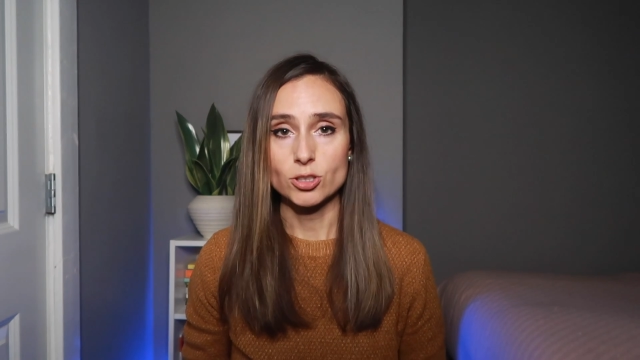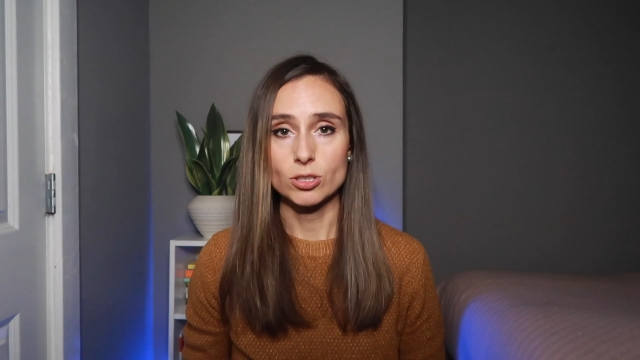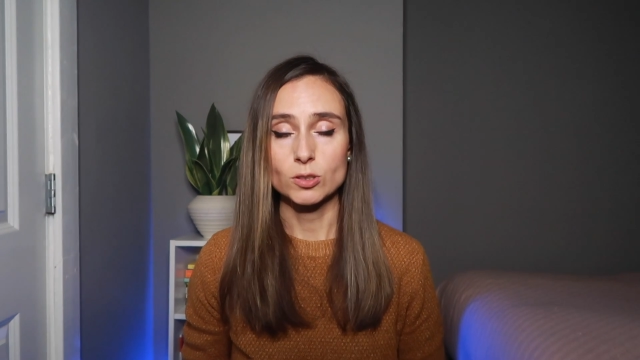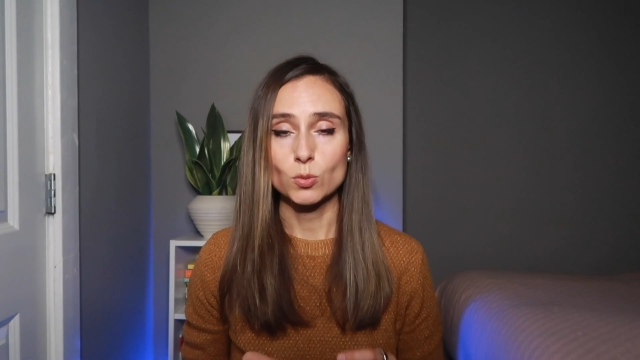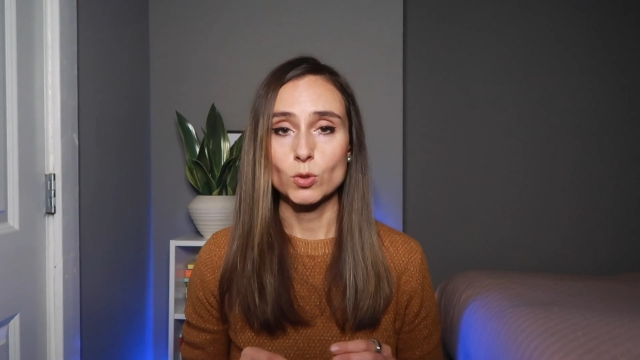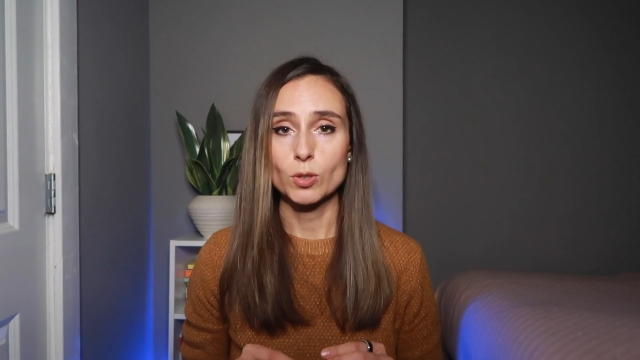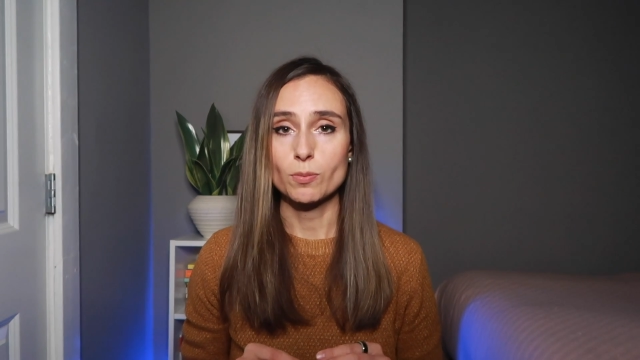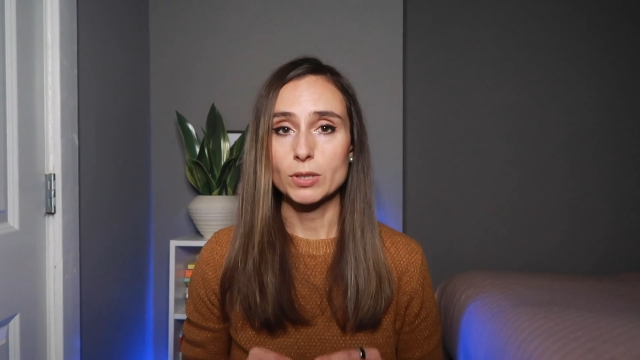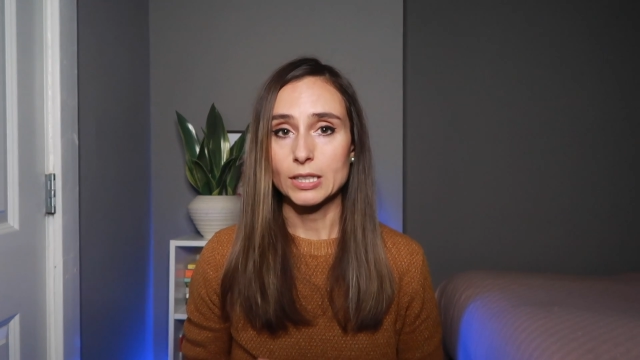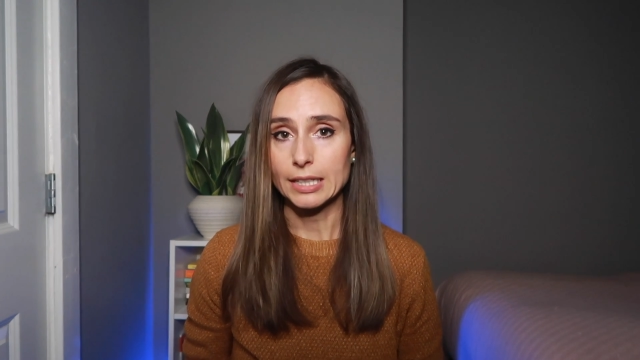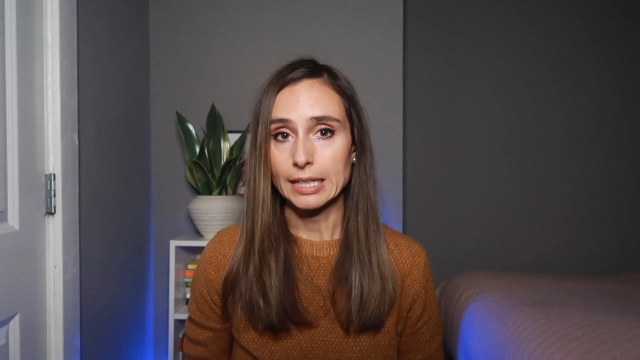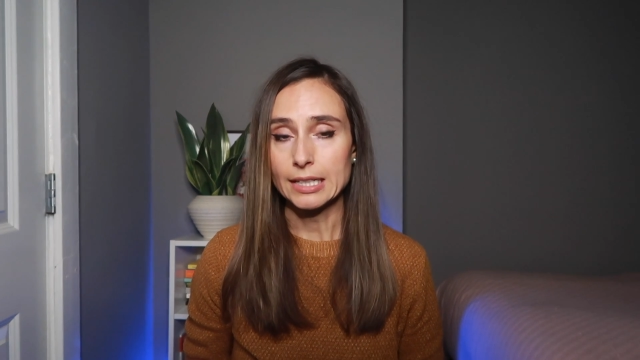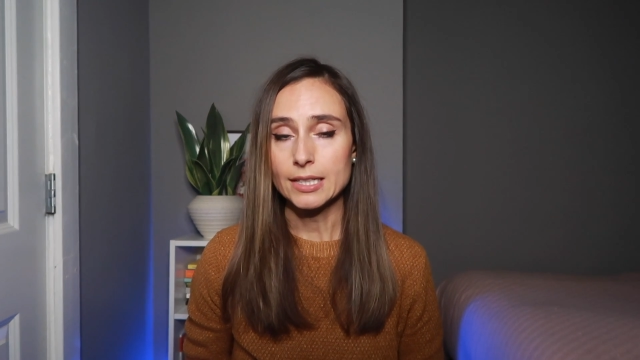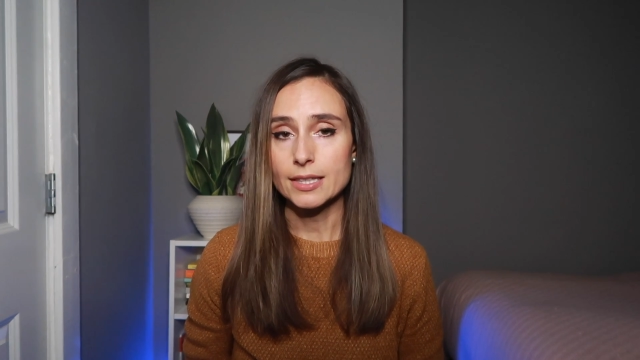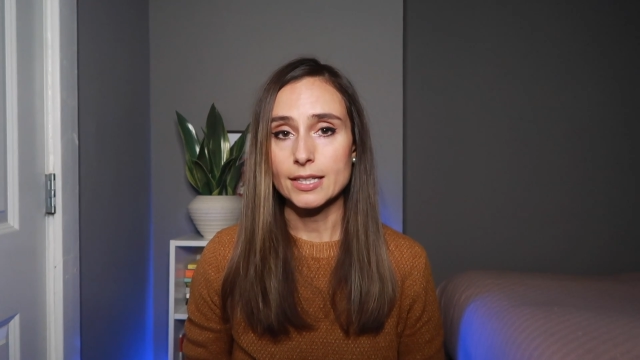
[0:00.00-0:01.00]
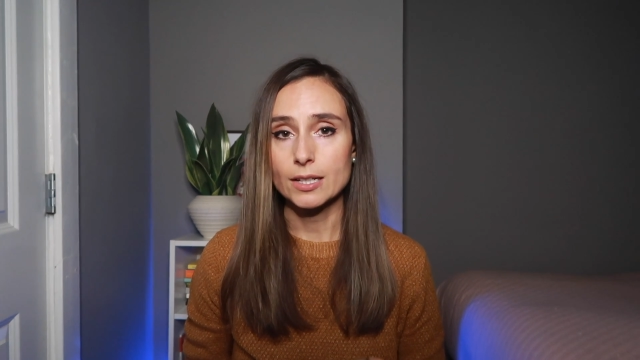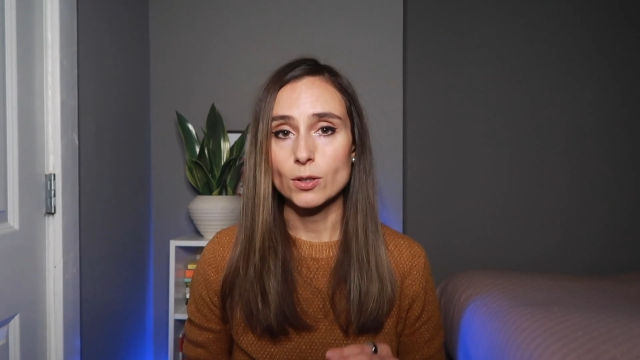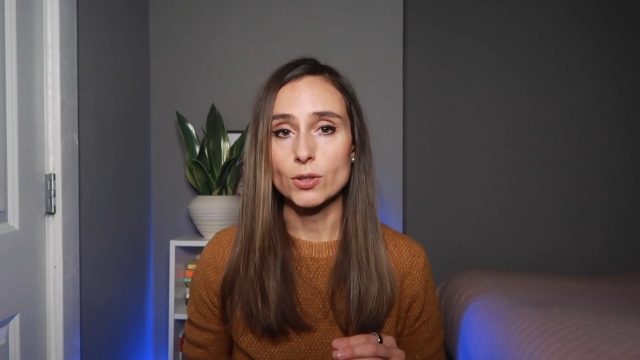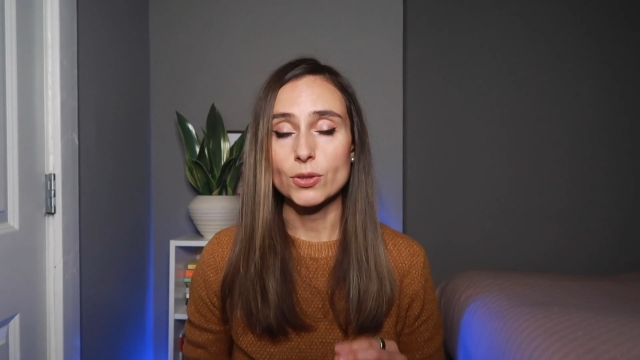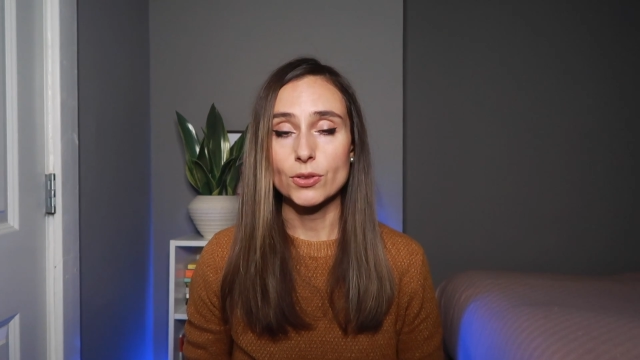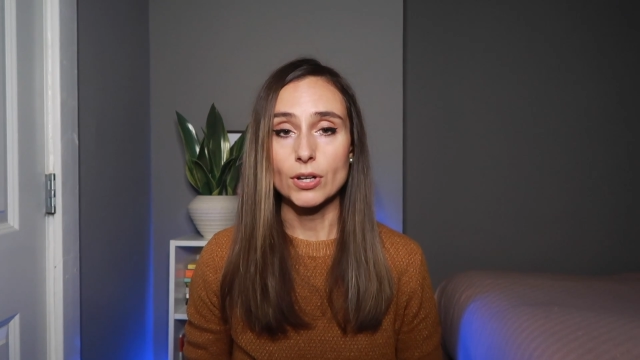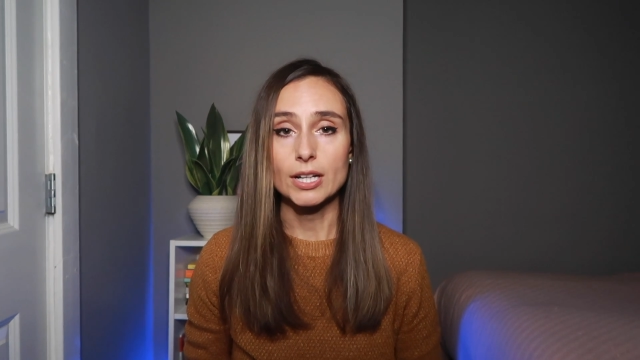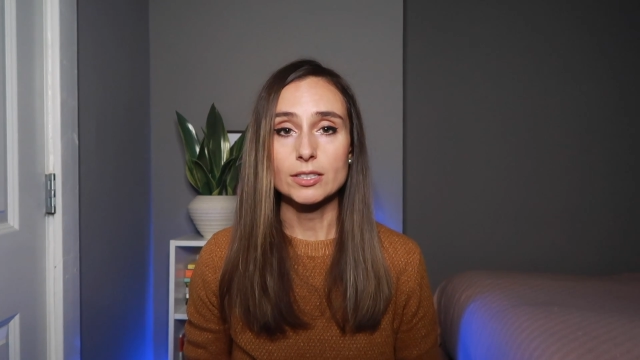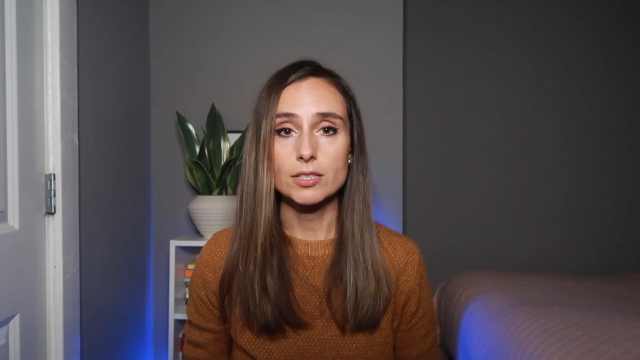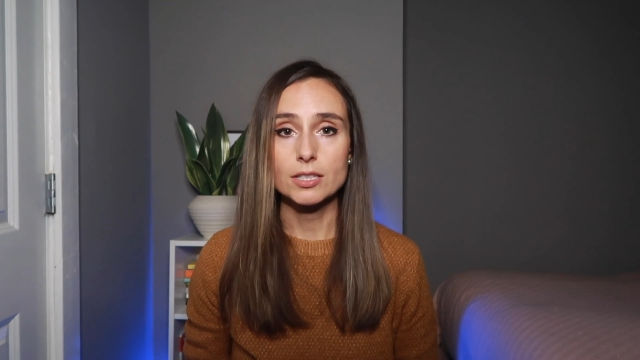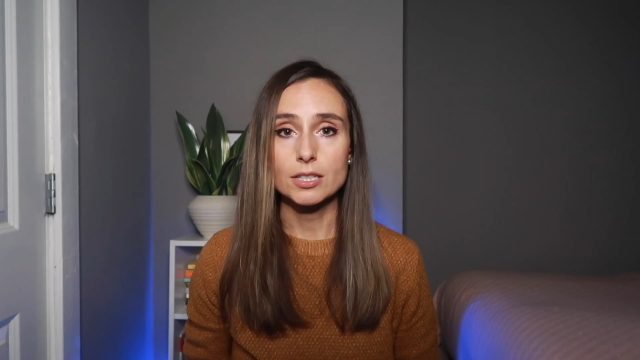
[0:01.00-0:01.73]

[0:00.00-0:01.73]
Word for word: John's wort plant that are thought